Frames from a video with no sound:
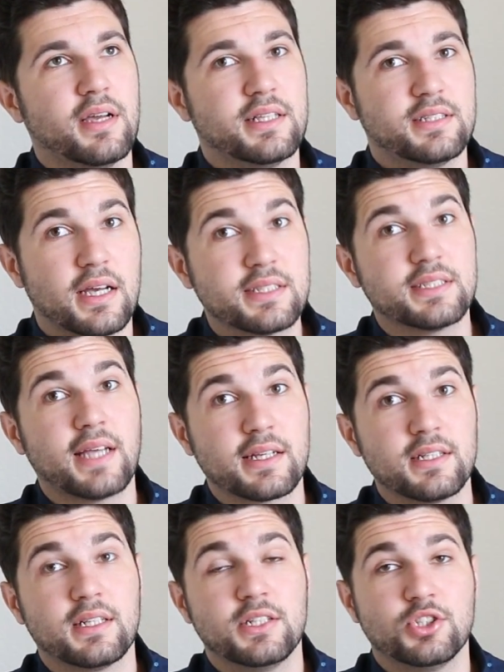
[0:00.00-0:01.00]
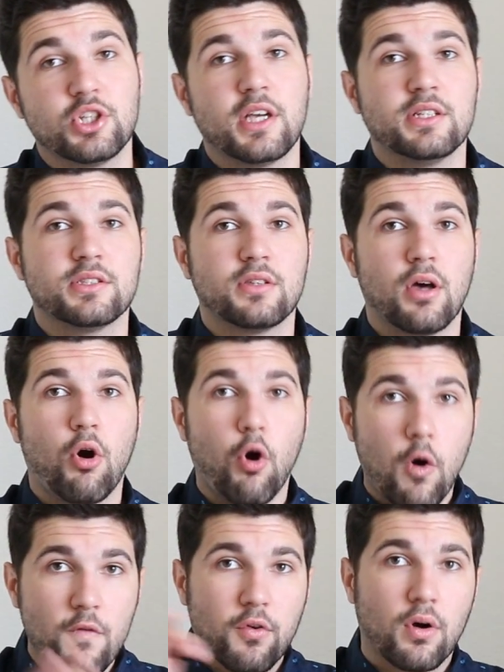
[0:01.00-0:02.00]
It does technically change the
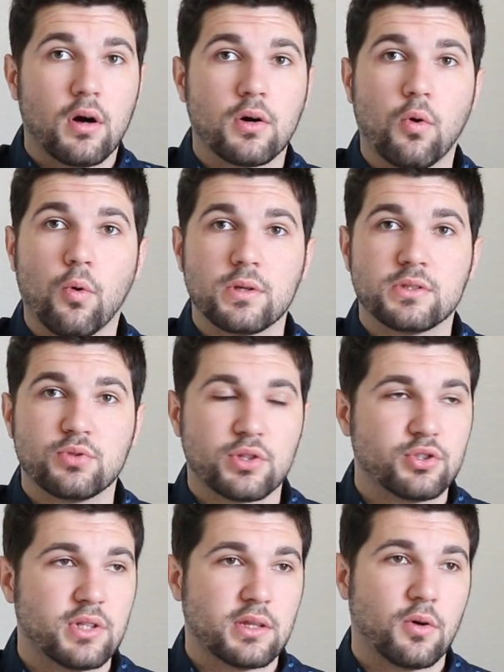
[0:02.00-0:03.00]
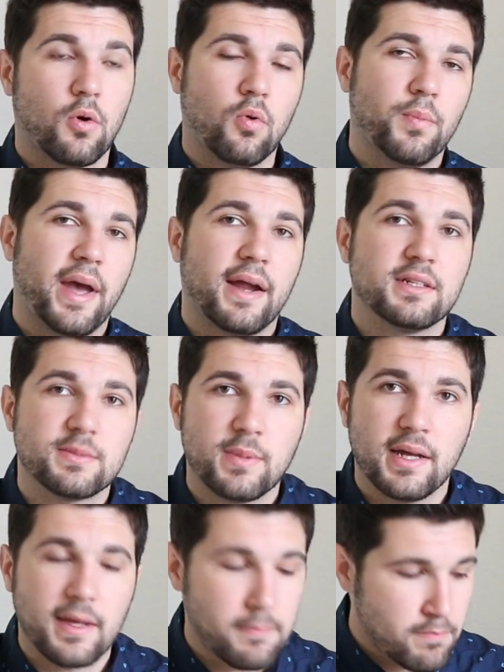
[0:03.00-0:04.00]
overall chord structure that the whole band is
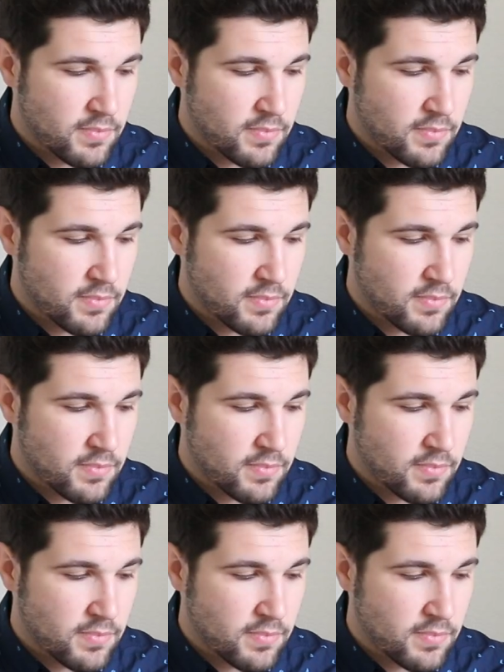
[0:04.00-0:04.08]
playing,